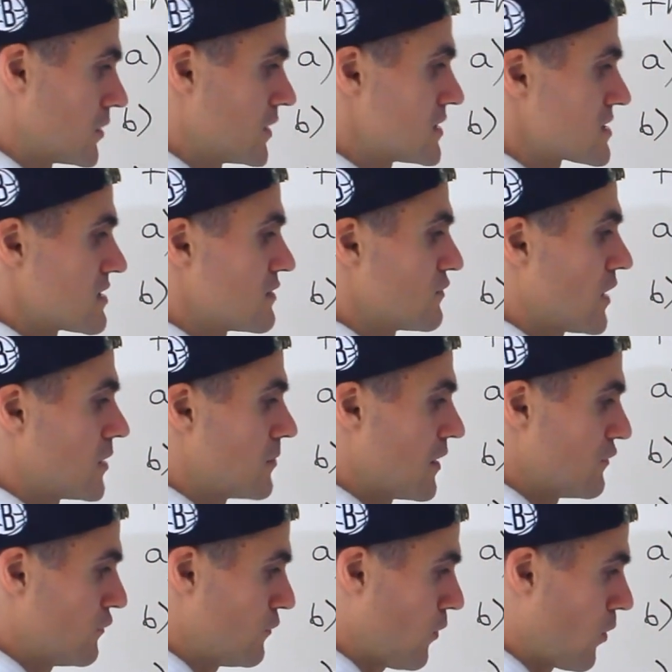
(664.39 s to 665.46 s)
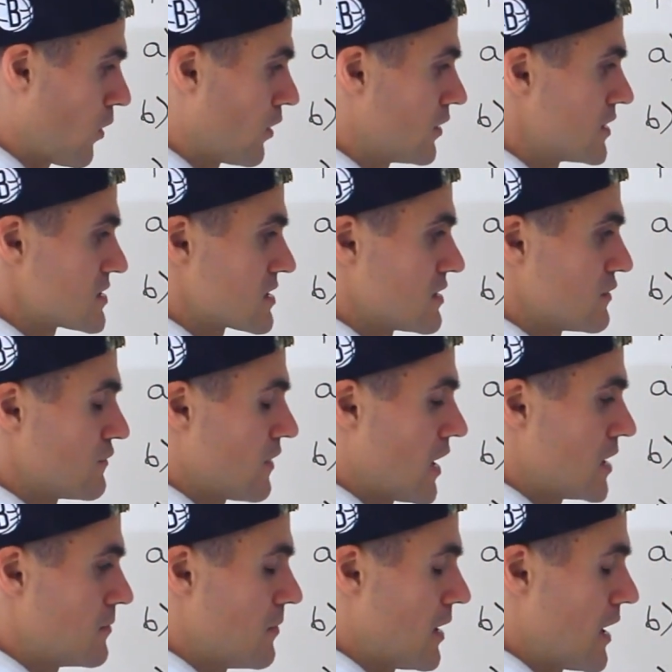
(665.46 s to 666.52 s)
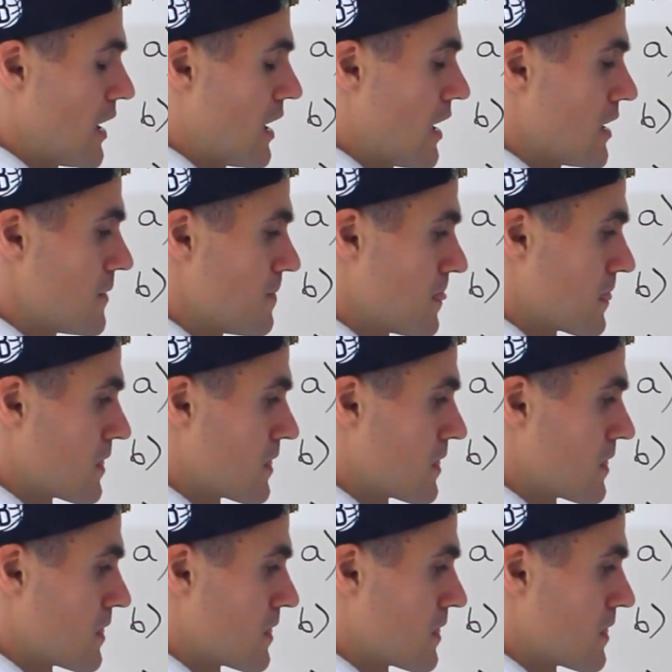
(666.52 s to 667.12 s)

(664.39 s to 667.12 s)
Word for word: It doesn't divide by 4, doesn't divide by